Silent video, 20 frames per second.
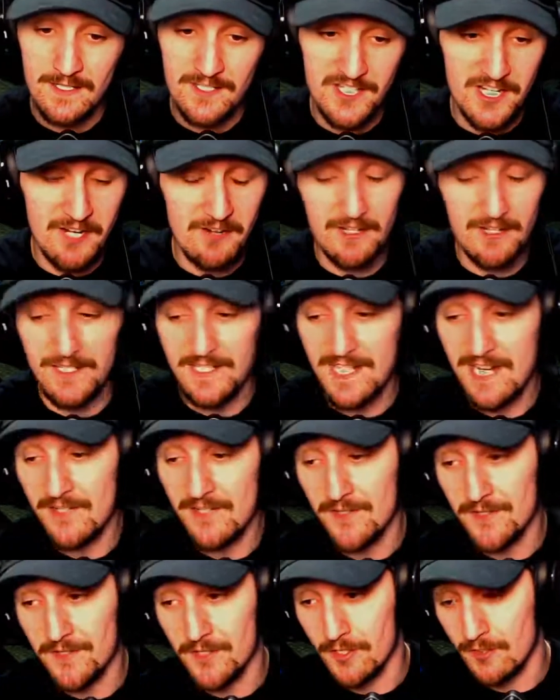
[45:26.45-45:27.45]
tearing
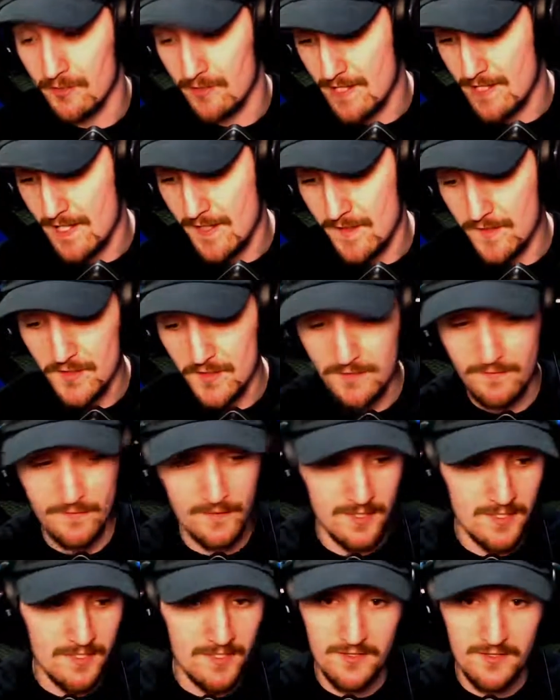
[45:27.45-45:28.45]
down other creators
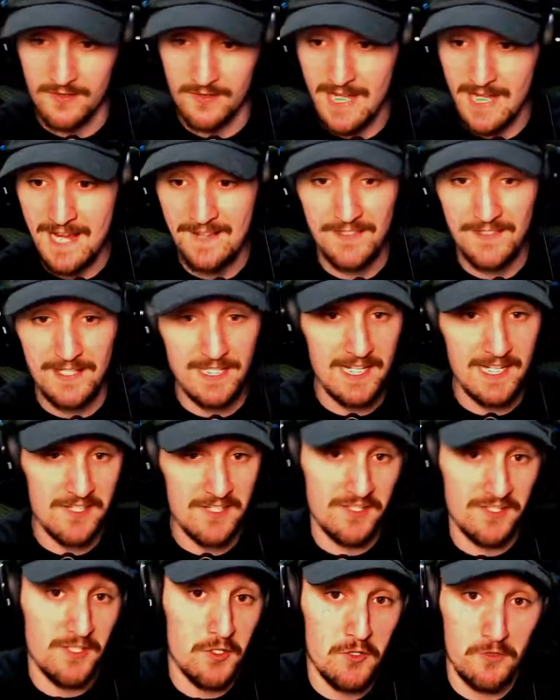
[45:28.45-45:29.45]
for this or that
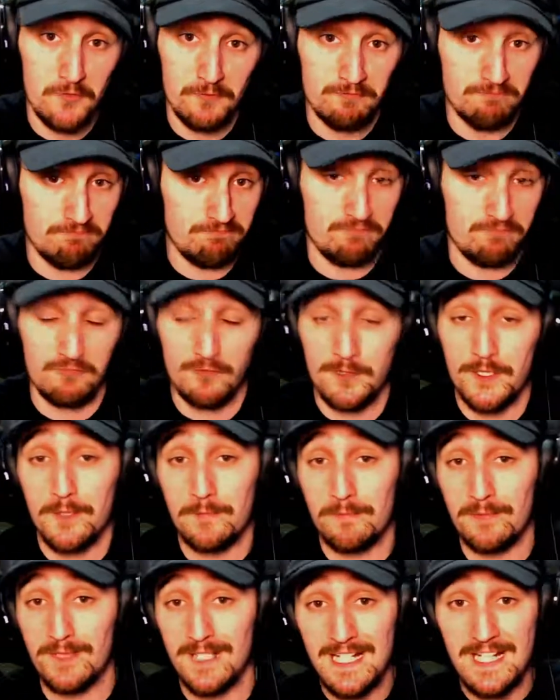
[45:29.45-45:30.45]
has no
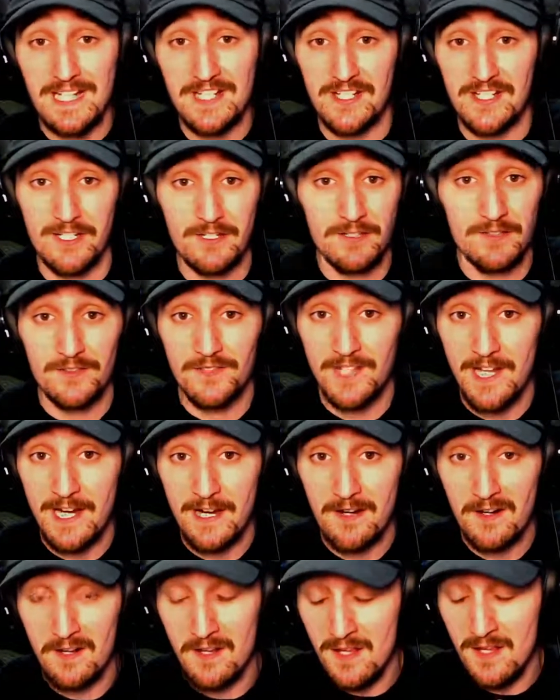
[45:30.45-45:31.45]
real place here or
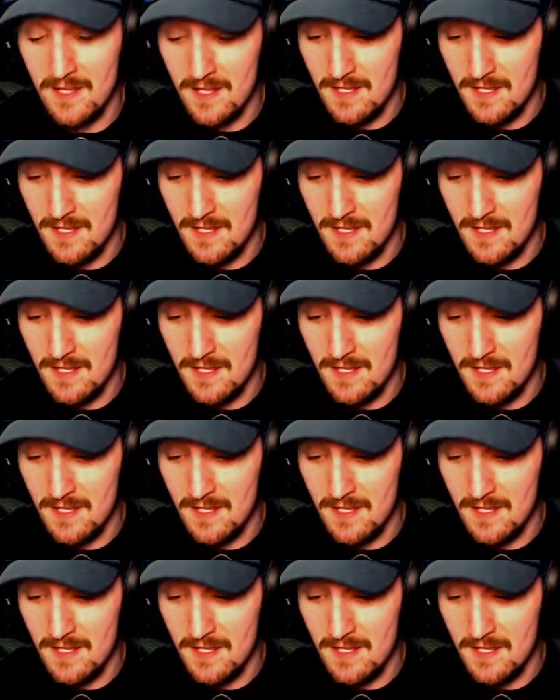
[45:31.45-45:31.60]
there.